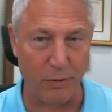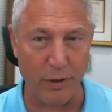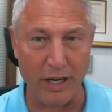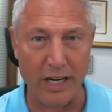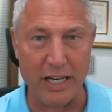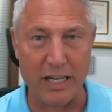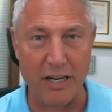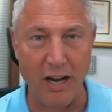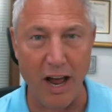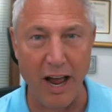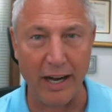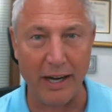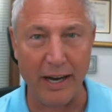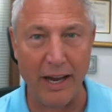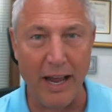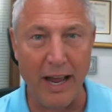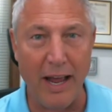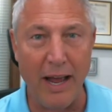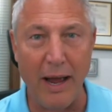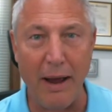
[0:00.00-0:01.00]
We're going to talk
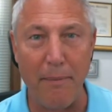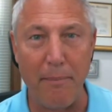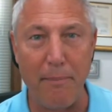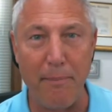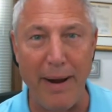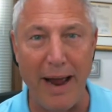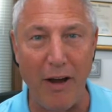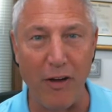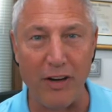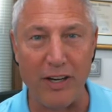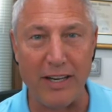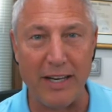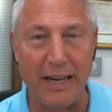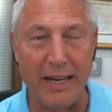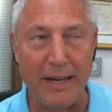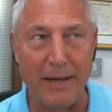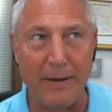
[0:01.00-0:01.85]
about